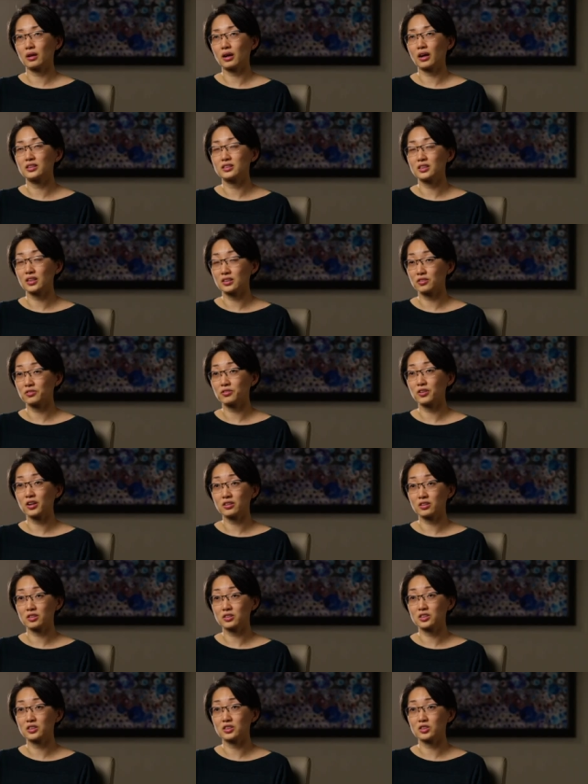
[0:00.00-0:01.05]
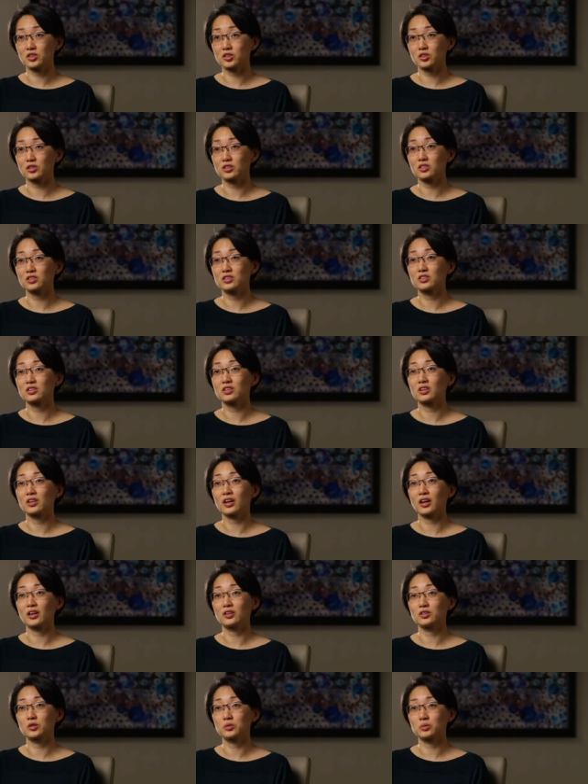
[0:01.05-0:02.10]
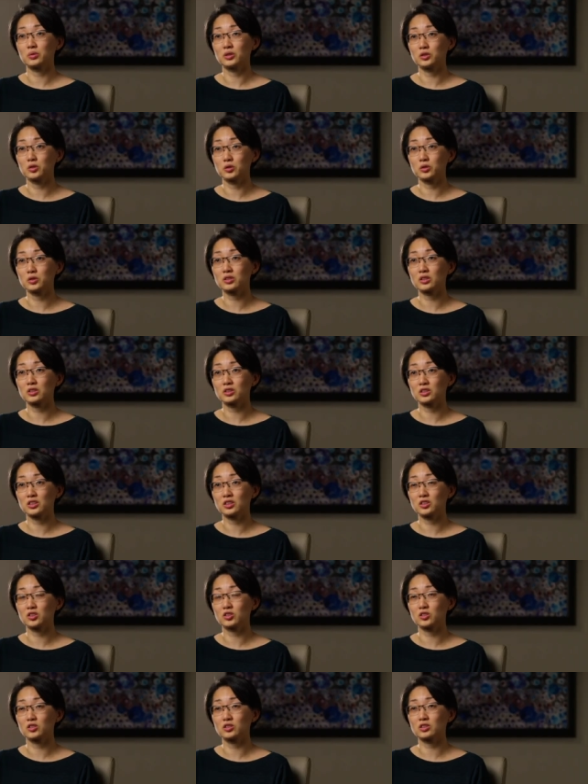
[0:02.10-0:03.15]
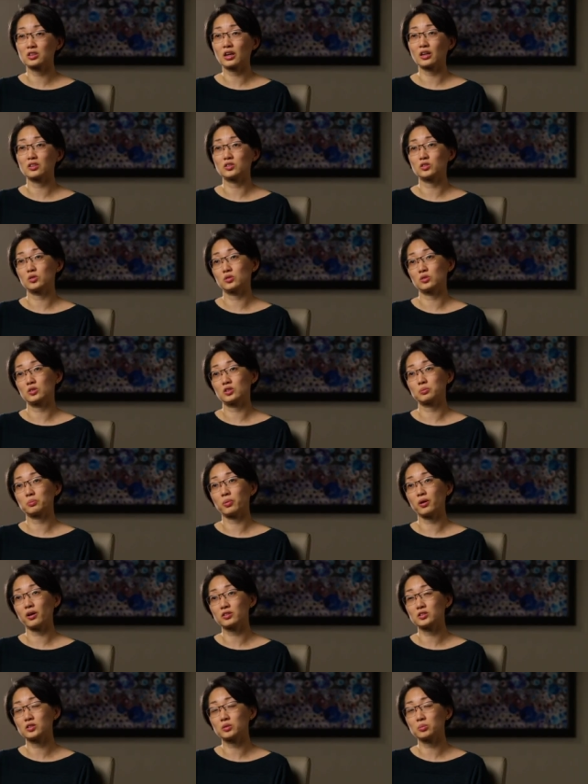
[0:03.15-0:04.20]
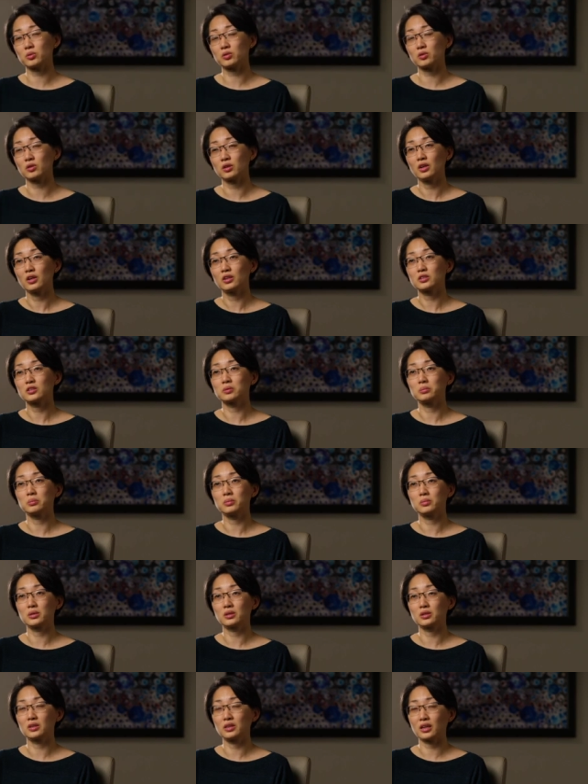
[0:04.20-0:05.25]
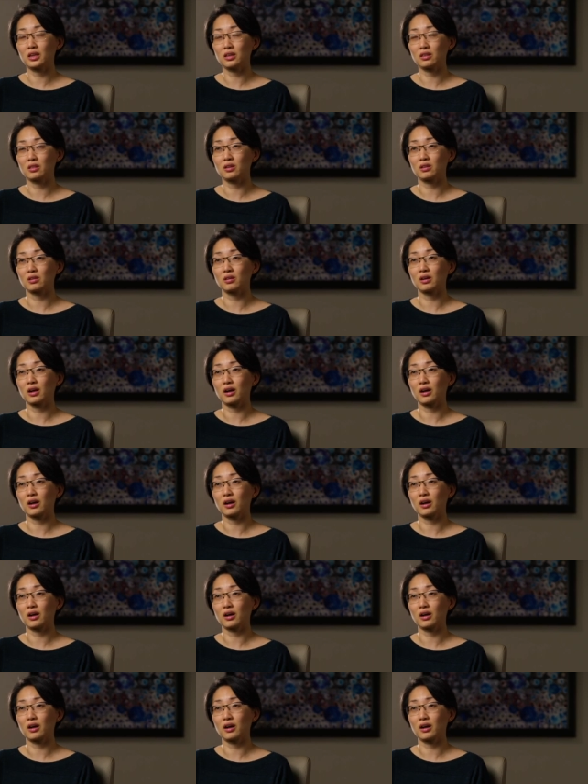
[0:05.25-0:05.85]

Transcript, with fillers: identify their seizures and to reduce their seizures as soon as possible to mitigate their